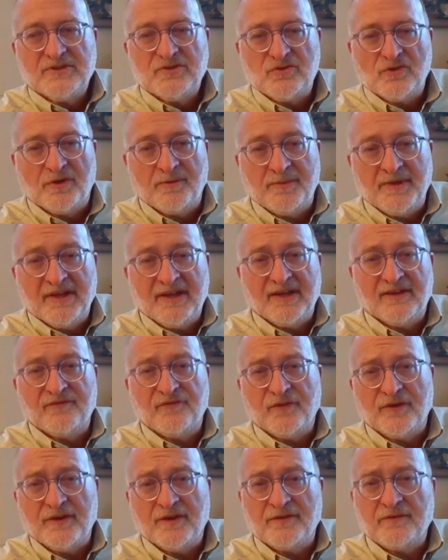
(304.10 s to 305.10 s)
Join me again
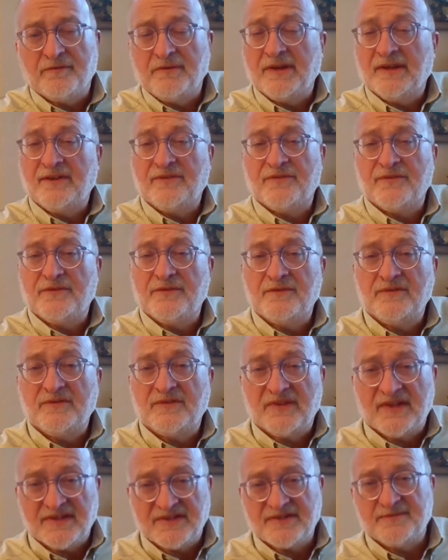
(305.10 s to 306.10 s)
for another reading through the New
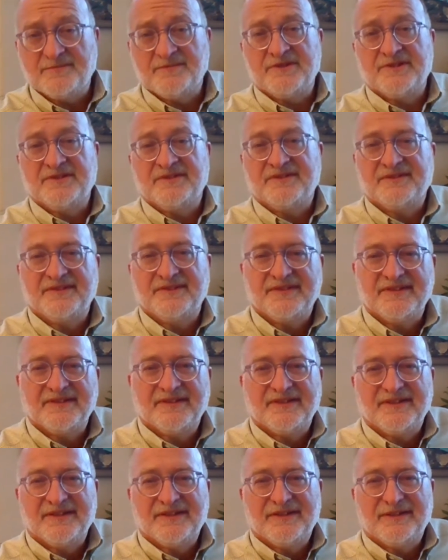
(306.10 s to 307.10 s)
Testament,
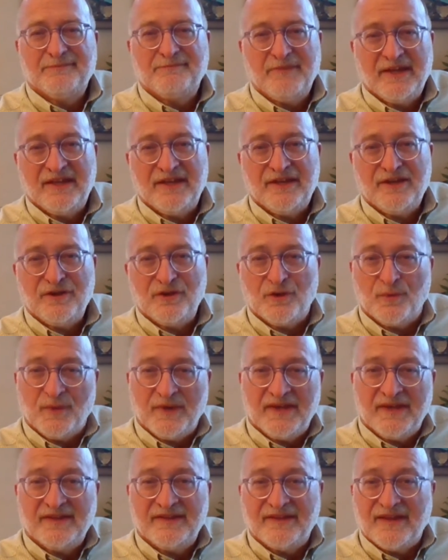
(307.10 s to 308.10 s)
making your
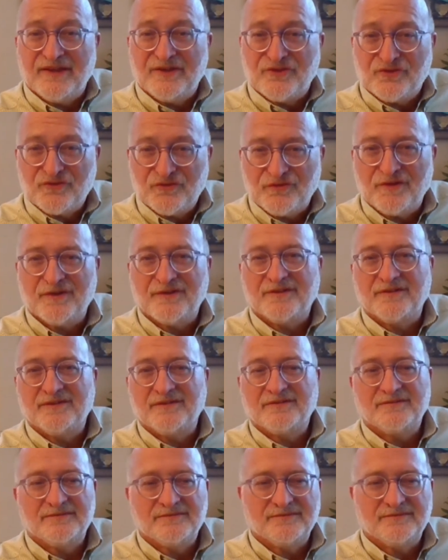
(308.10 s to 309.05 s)
weekday strong.